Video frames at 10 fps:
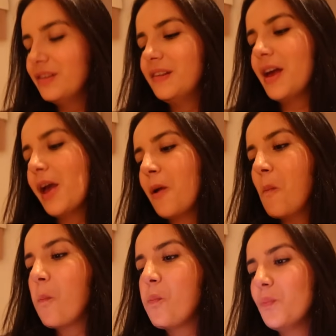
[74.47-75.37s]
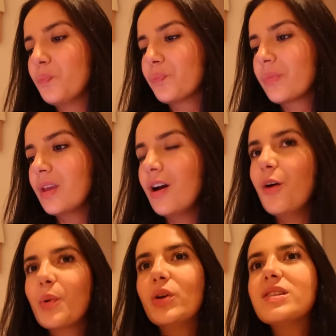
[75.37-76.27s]
to say, Oh
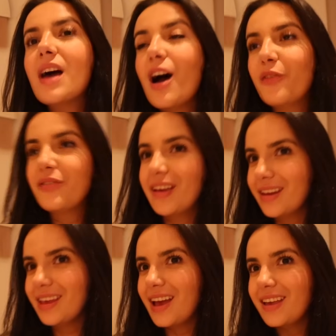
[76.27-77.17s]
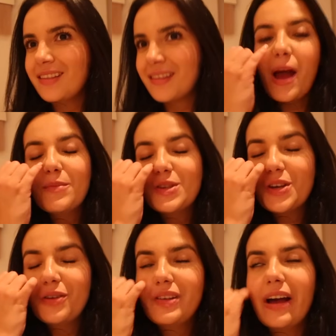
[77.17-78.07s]
my god, it's half 10, Case. I'm
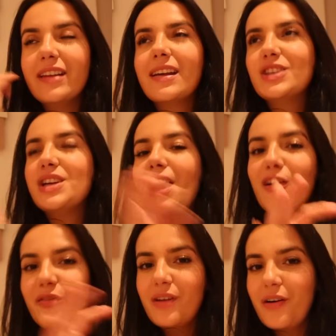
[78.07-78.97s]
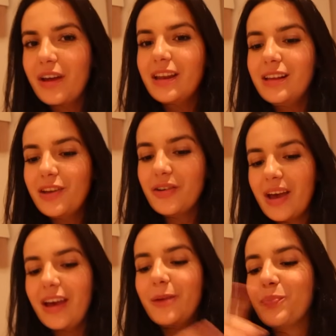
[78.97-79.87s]
so tired. It's actually half 9 in the
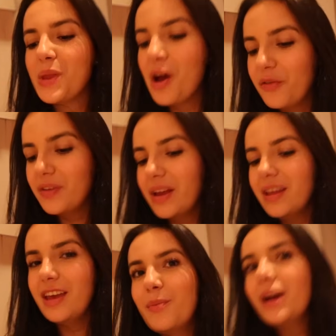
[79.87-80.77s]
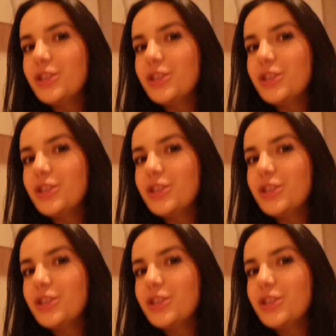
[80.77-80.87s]
UK, half 10 here, but I